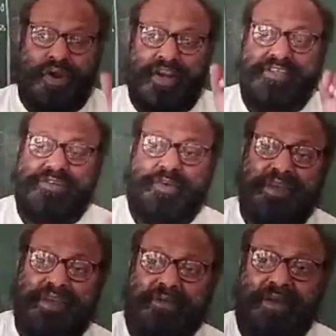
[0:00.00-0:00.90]

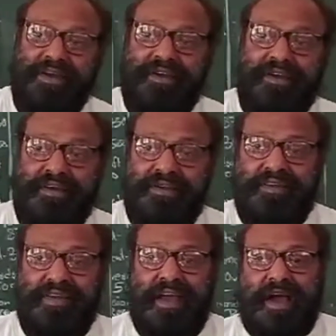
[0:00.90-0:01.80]
occurrence of an event,
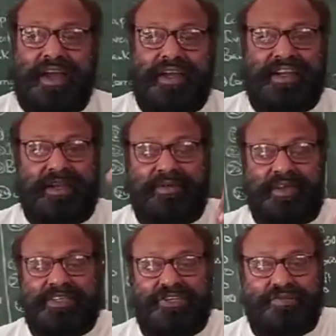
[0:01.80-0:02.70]

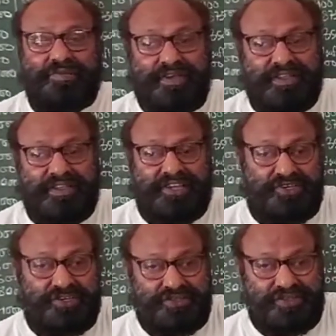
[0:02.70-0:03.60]
identification of the
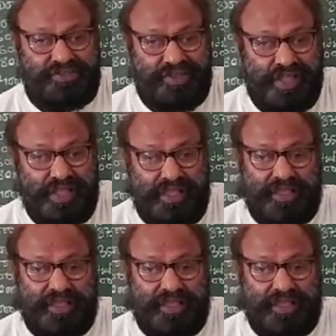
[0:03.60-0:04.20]
transactions,